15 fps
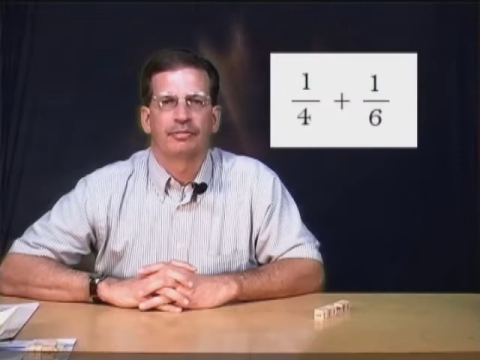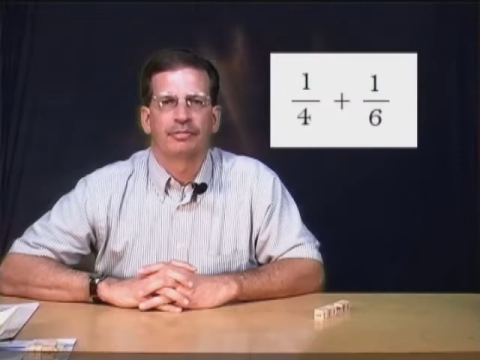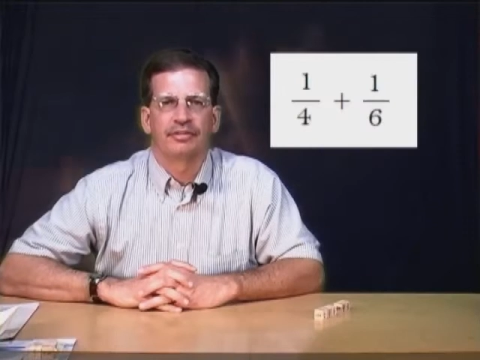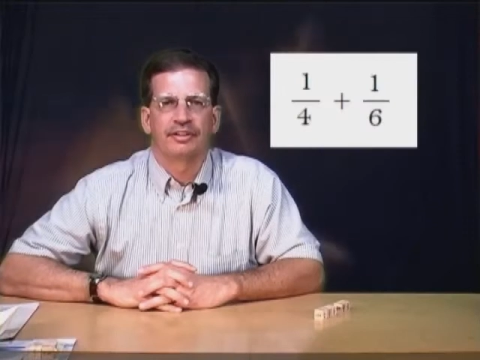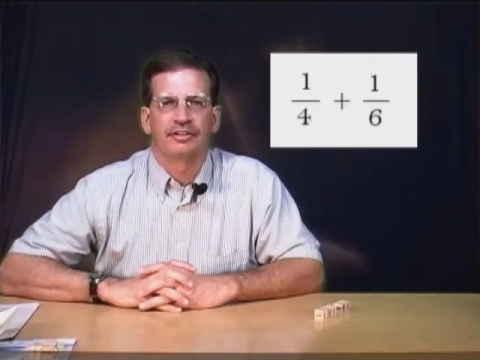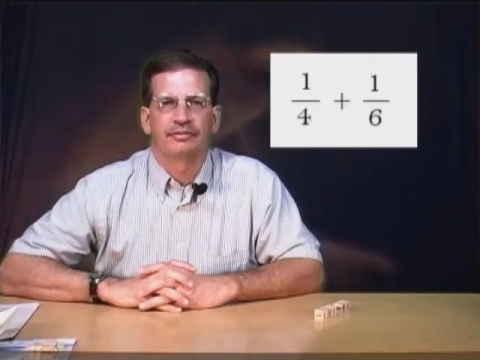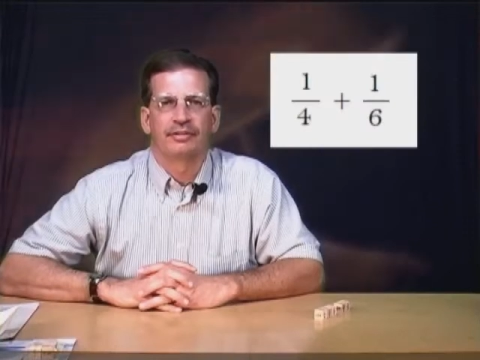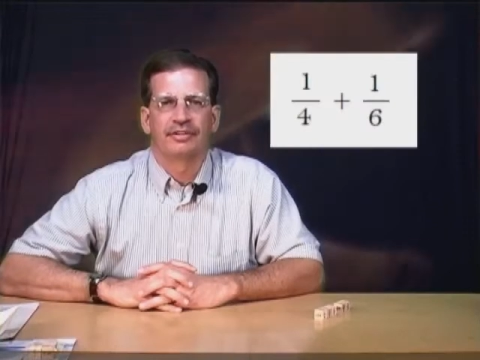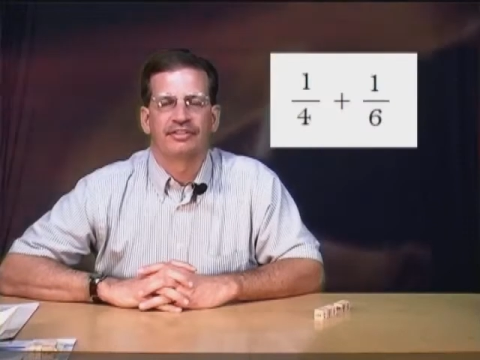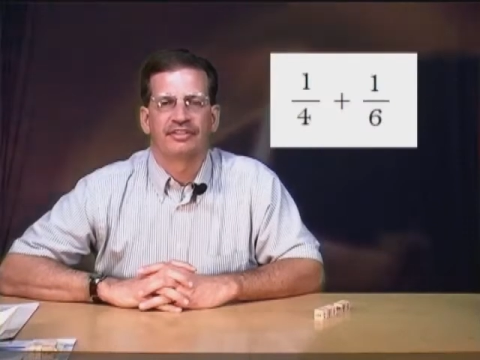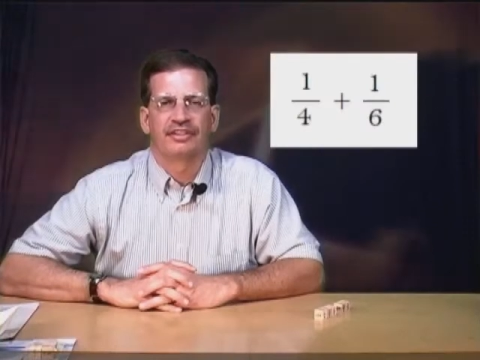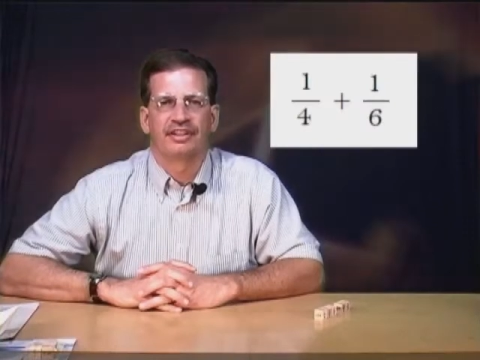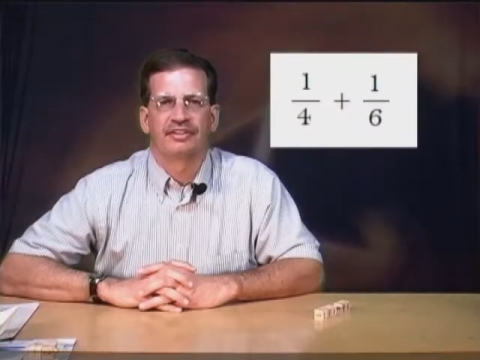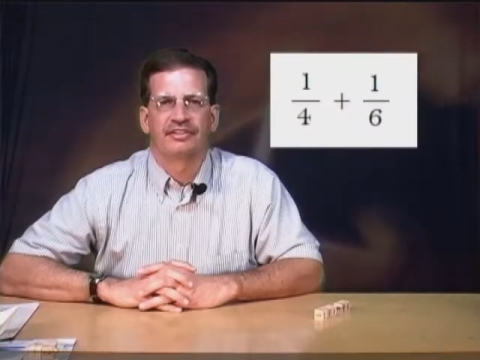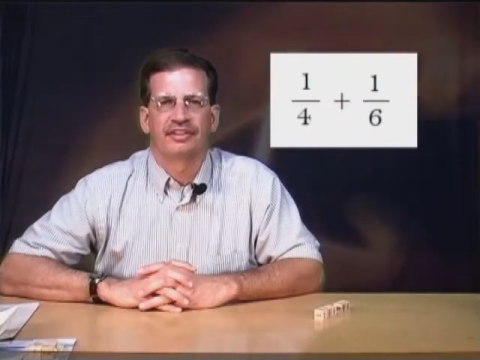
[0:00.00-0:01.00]
plus
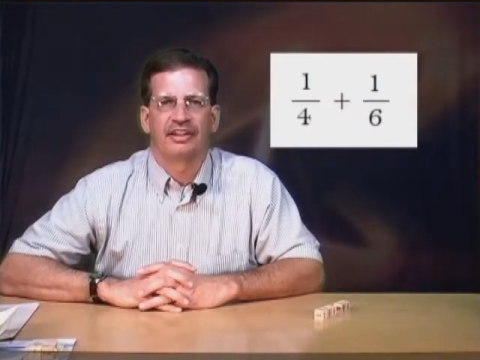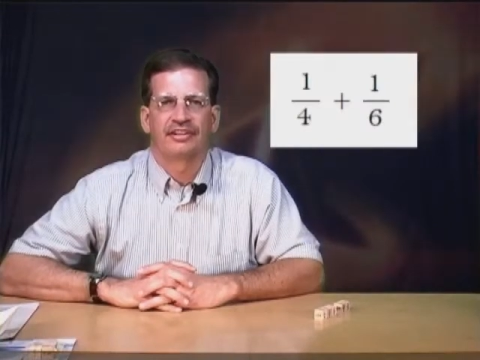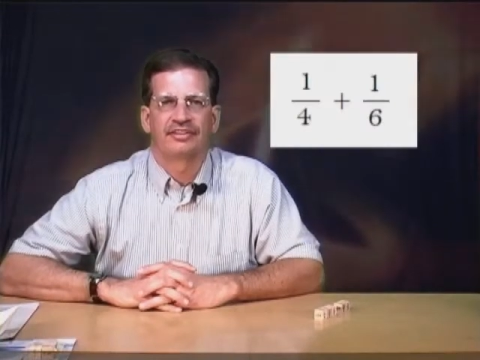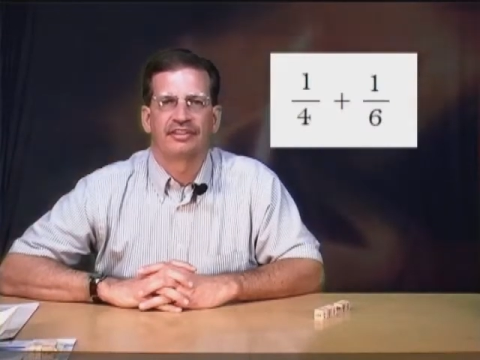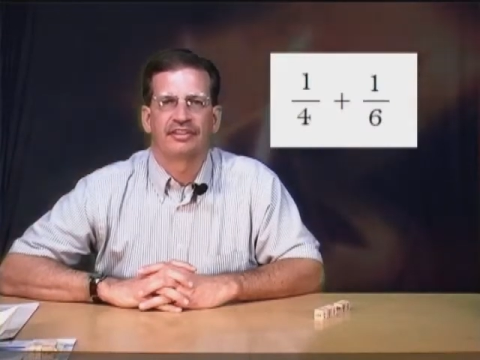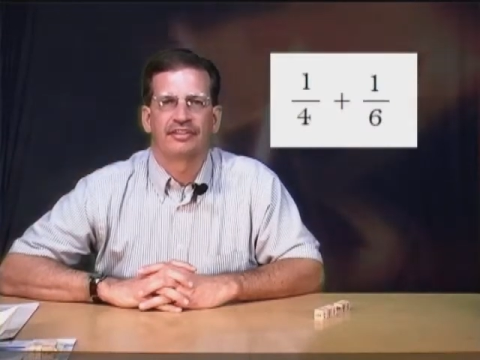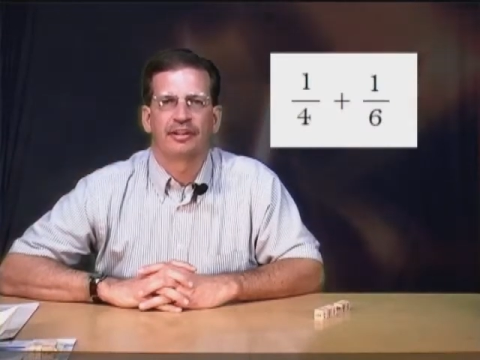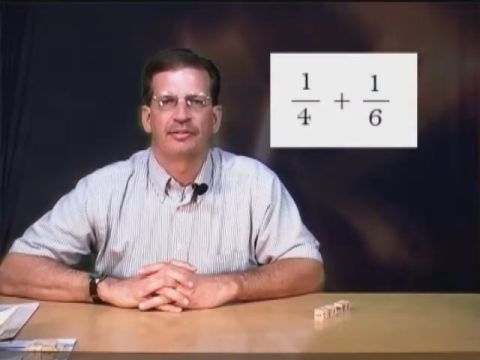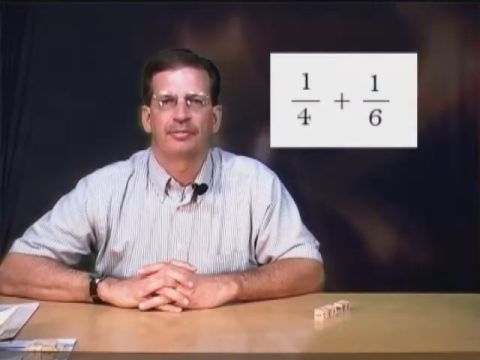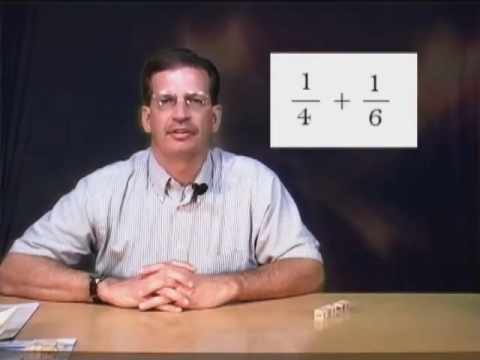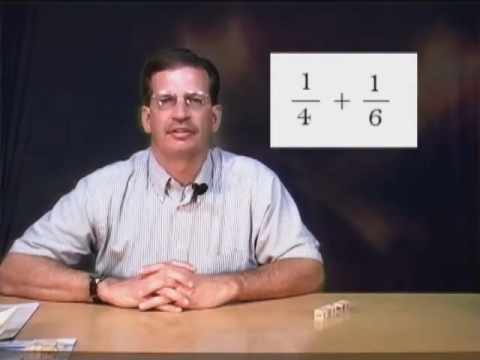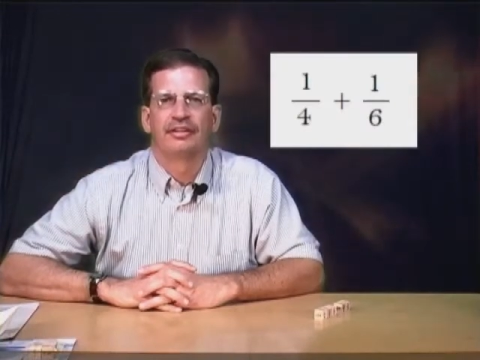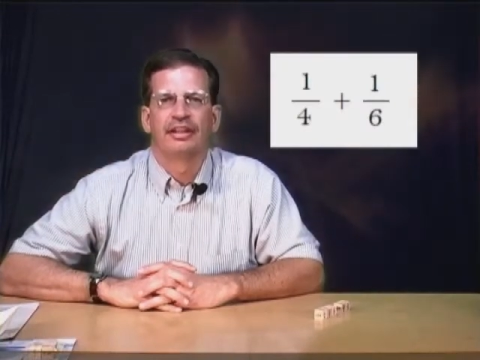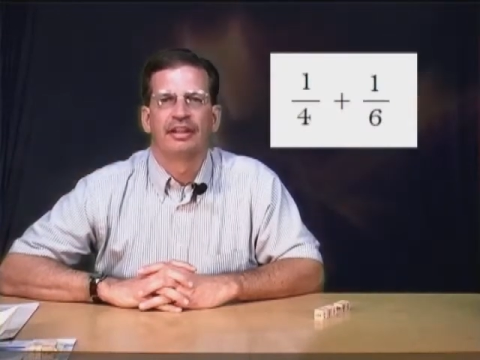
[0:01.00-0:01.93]
1/6 as an example.